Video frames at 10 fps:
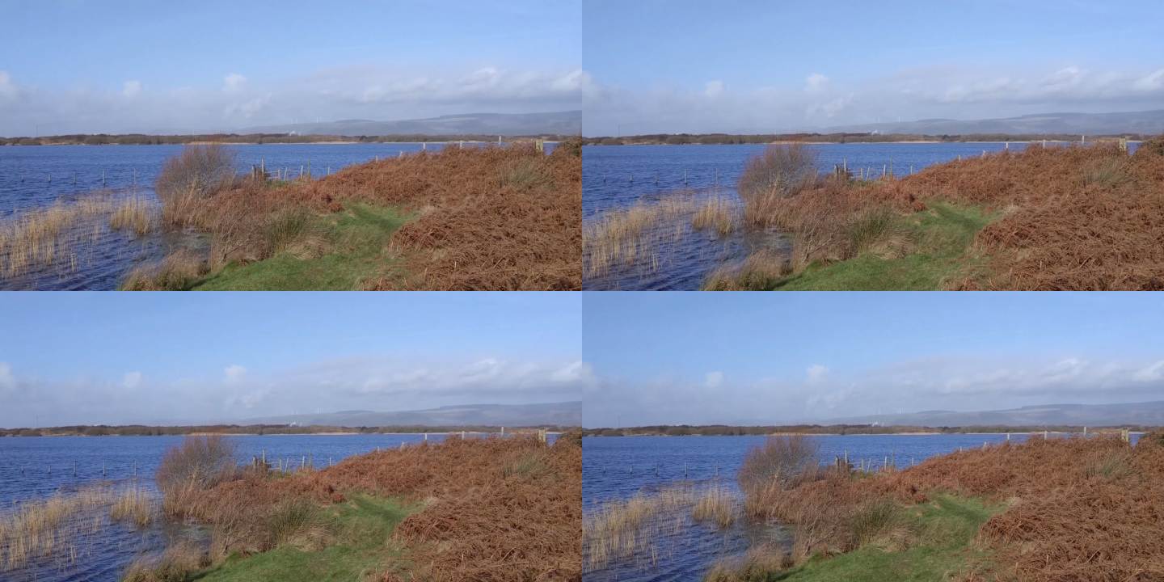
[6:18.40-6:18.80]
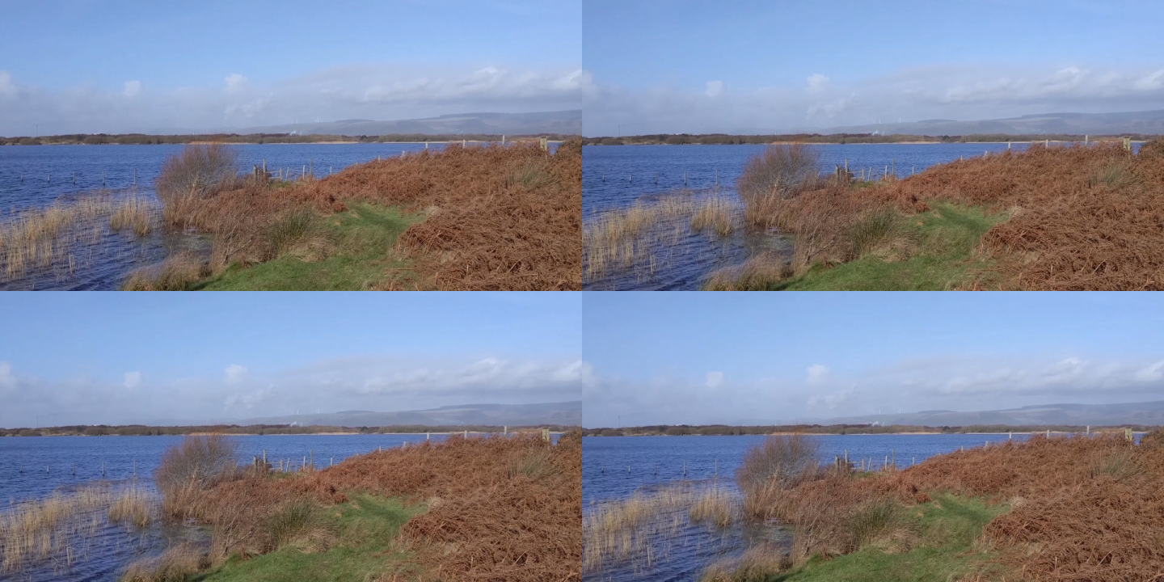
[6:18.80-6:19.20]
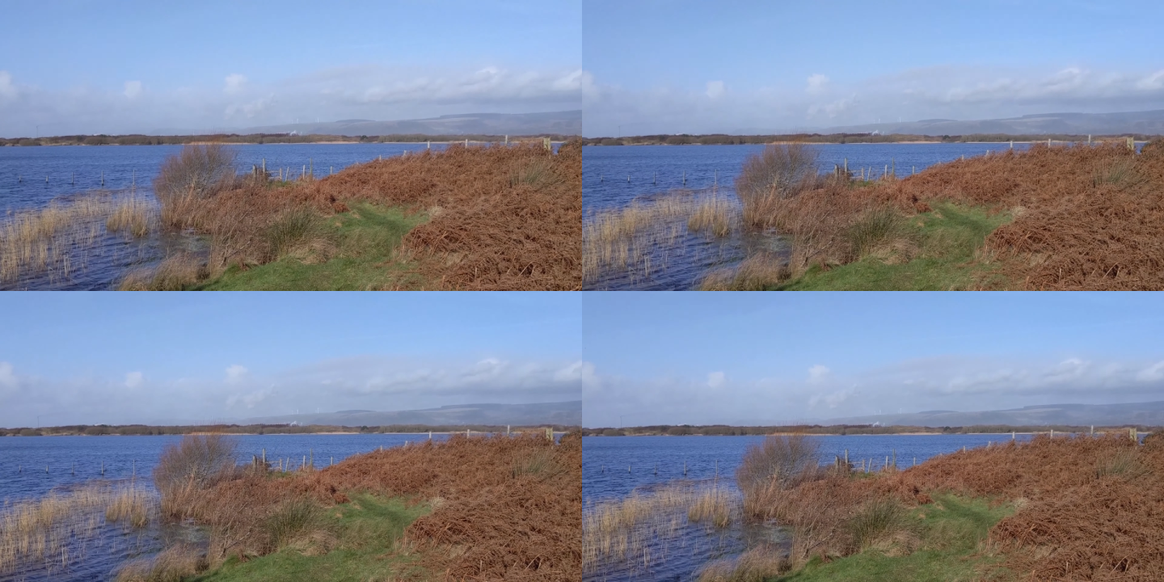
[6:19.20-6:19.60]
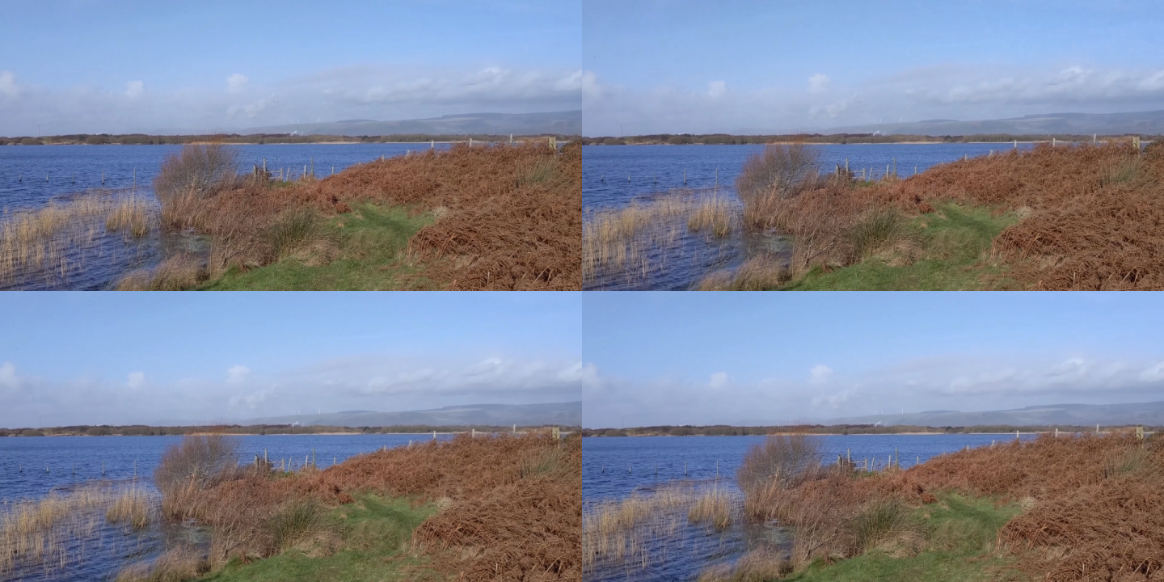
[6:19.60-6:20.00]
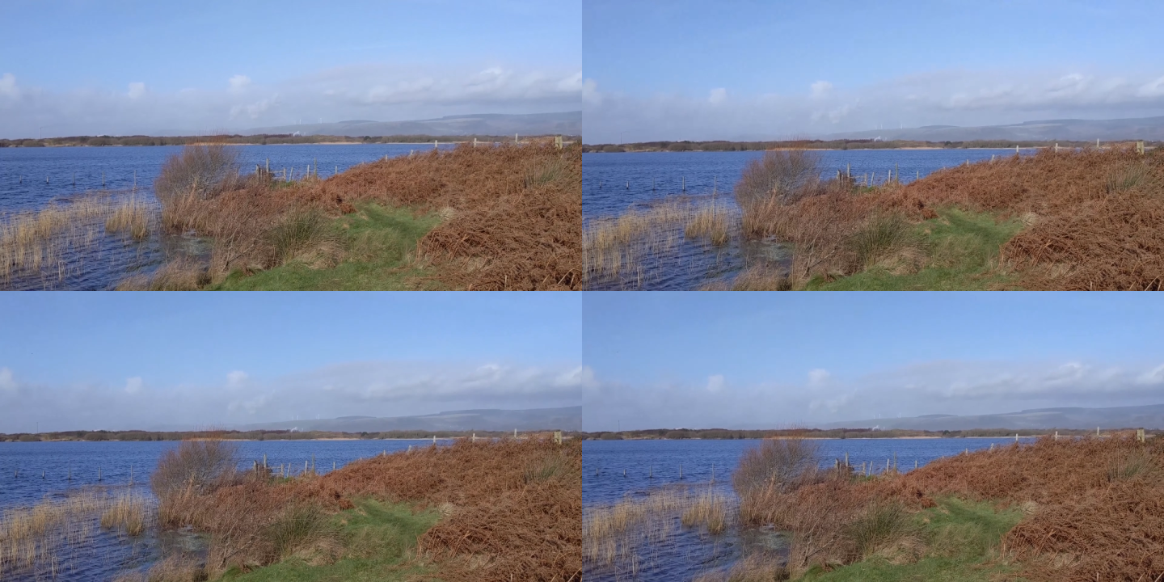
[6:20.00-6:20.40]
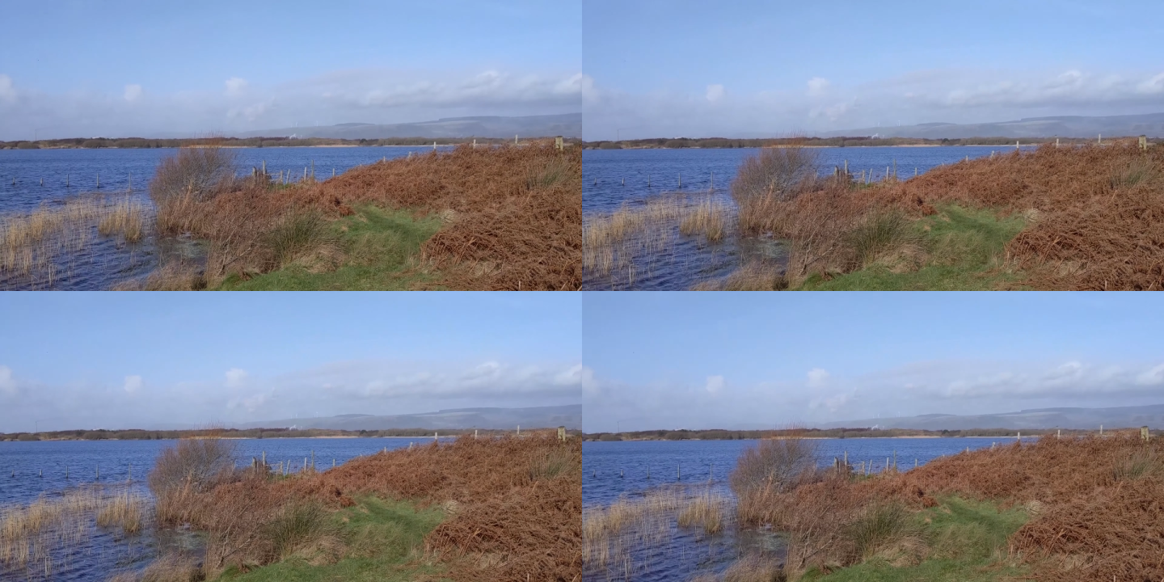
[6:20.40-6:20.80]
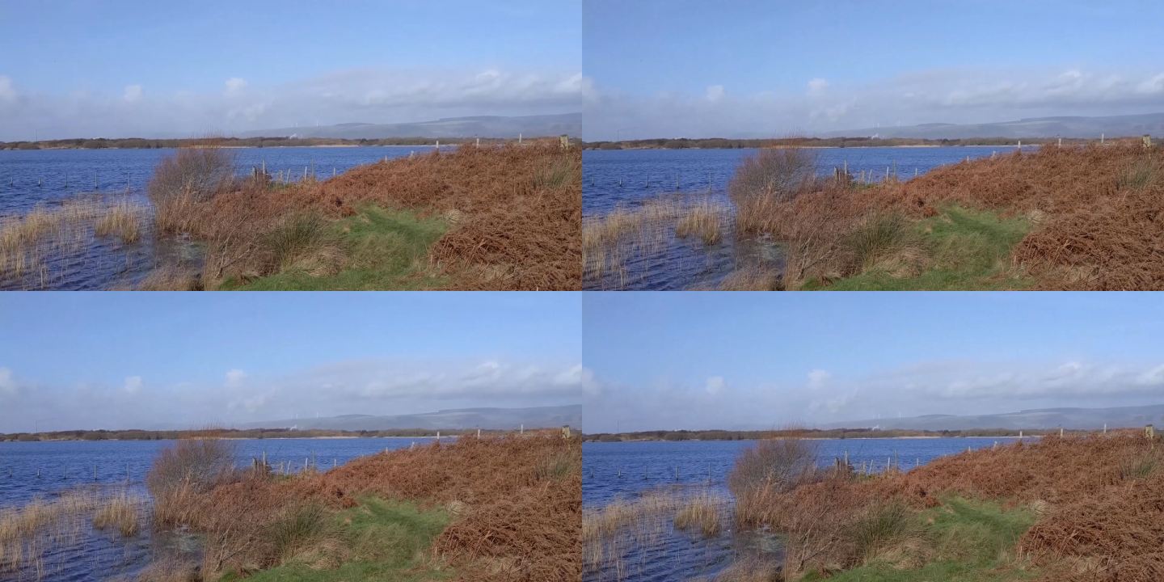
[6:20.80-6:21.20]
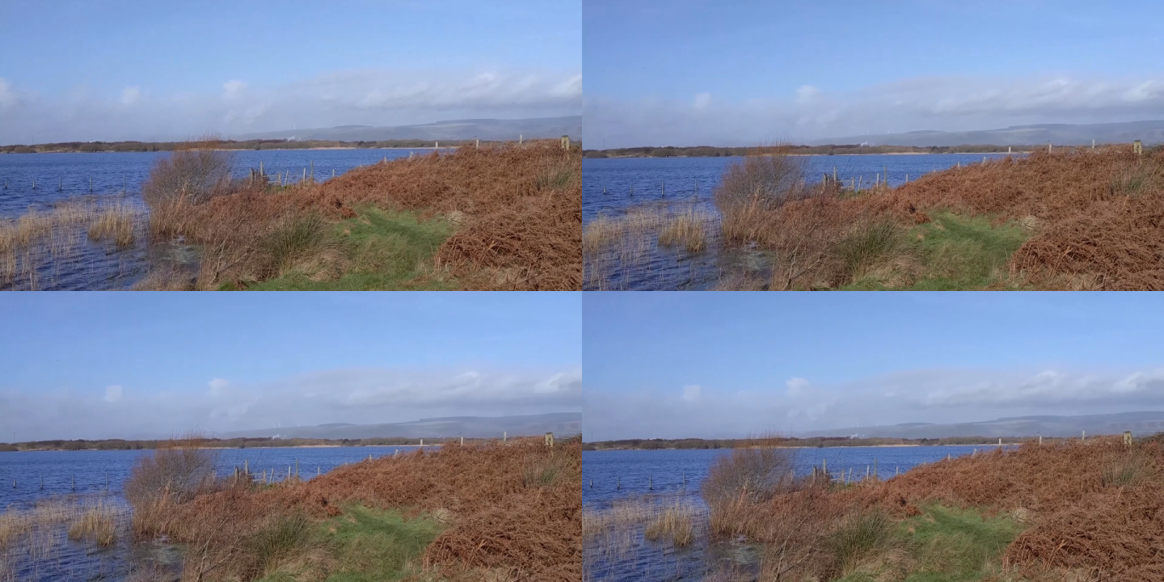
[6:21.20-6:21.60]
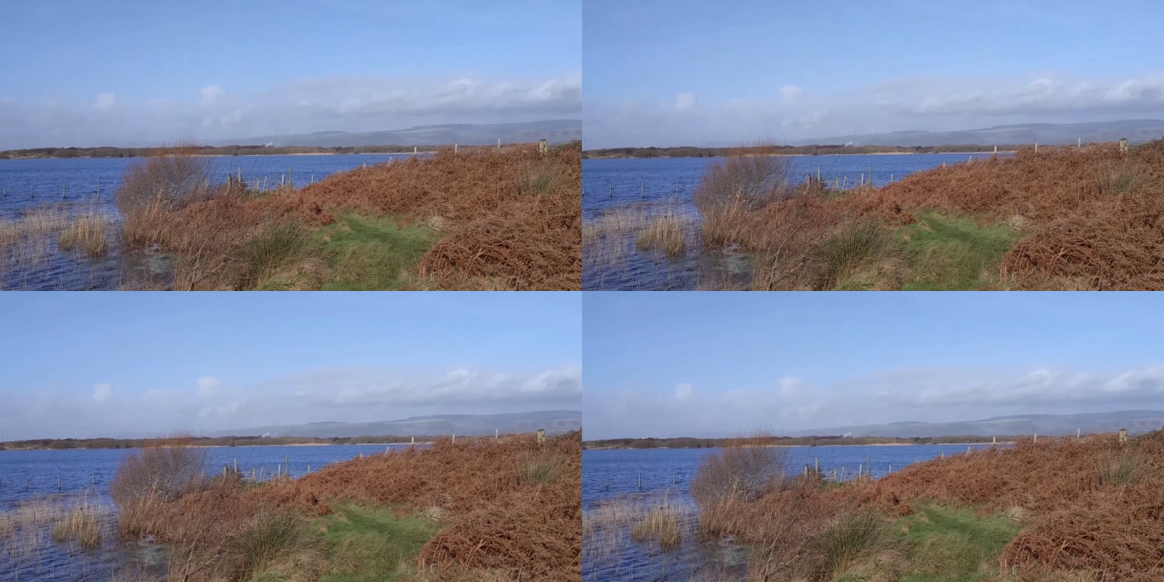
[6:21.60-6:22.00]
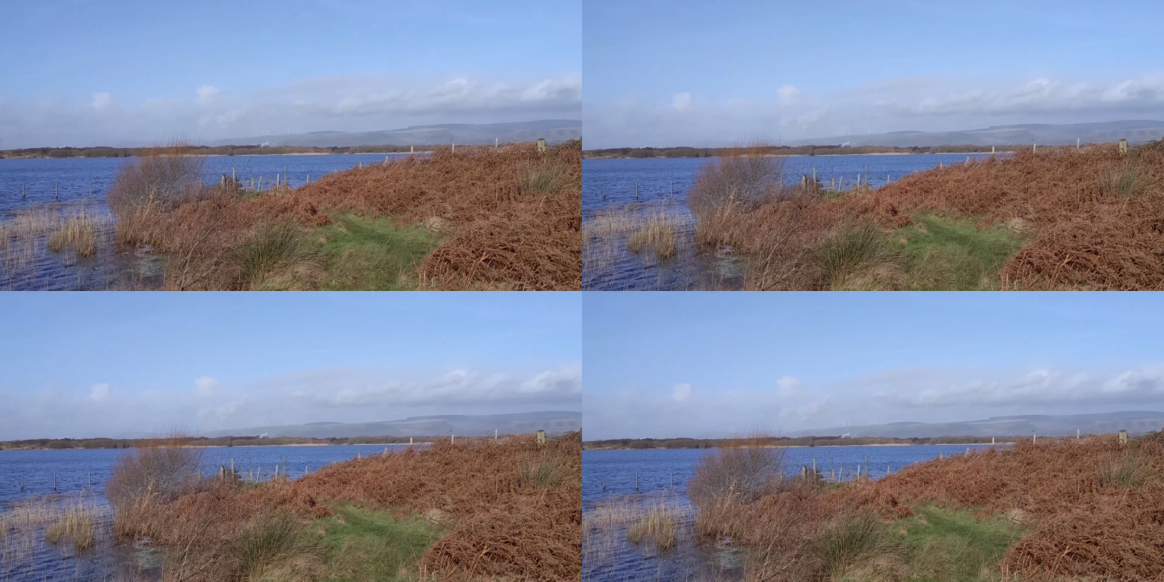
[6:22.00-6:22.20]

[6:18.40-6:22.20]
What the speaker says: Nobody's mouth can be seen.